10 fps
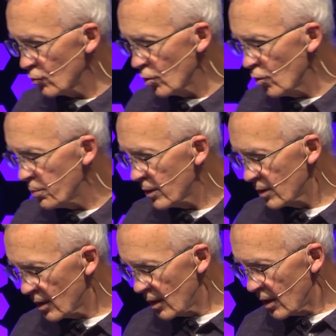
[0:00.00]
A rope,
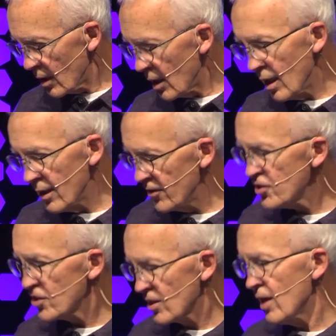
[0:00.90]

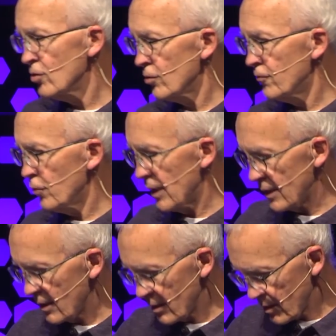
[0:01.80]
this is 100
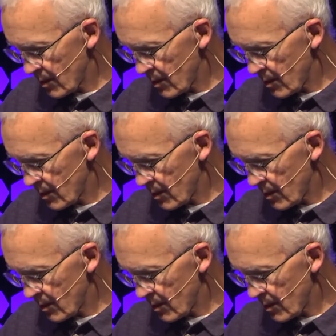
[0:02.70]
foot.